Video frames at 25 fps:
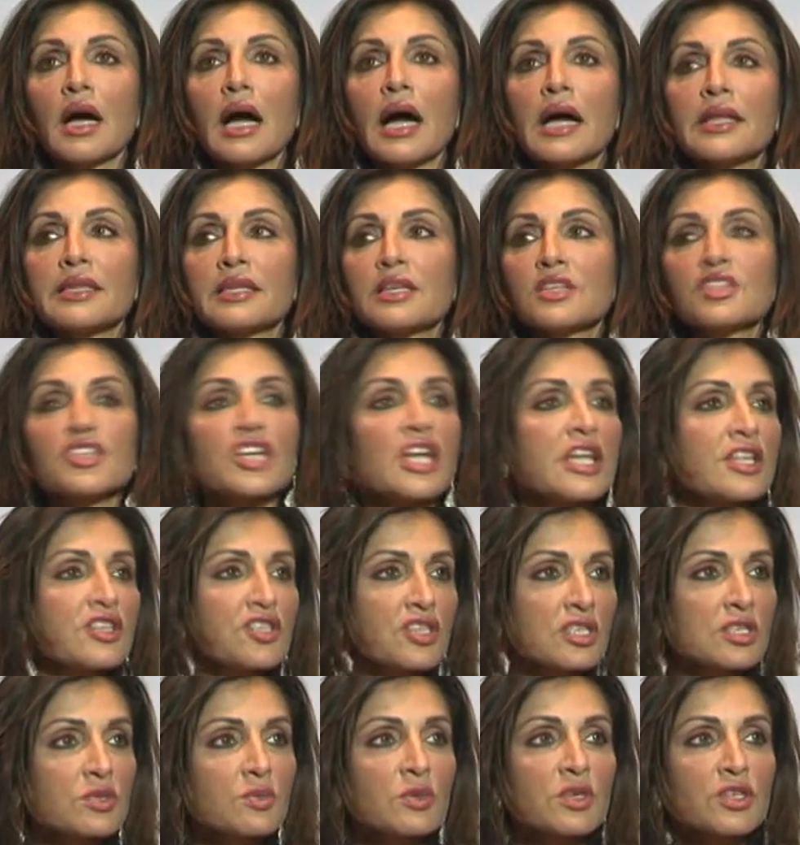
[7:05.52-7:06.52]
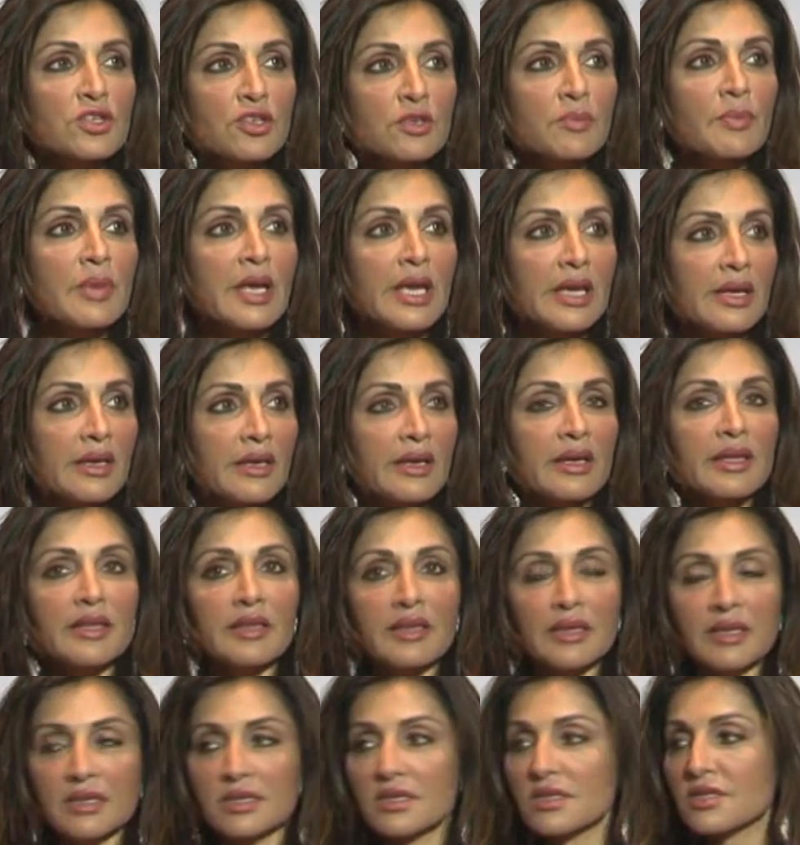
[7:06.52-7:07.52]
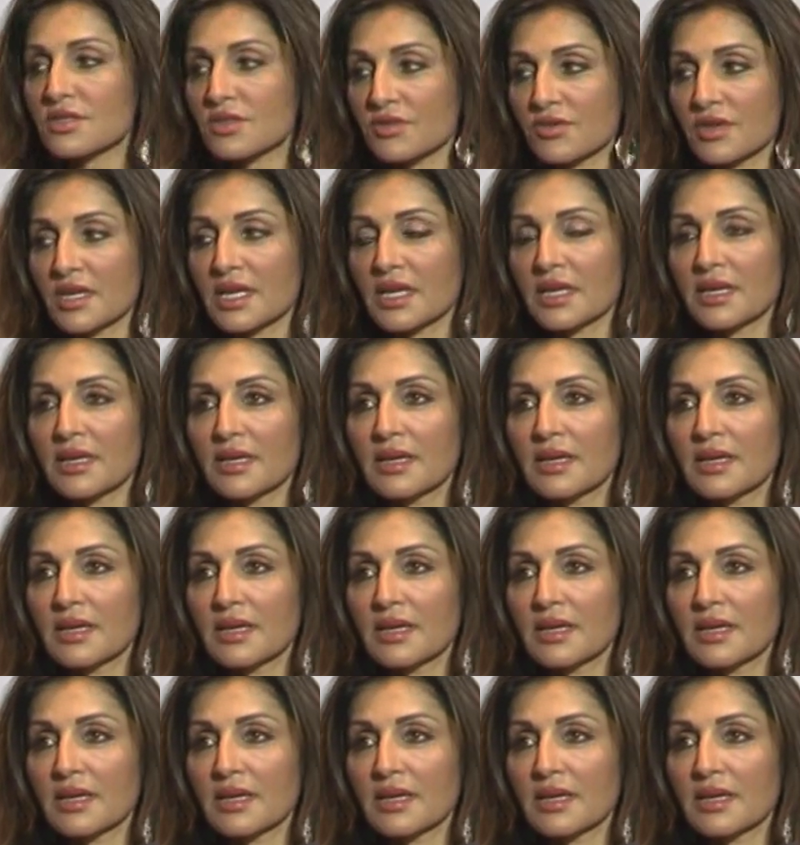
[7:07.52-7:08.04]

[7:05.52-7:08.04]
other changes we should make in the industry.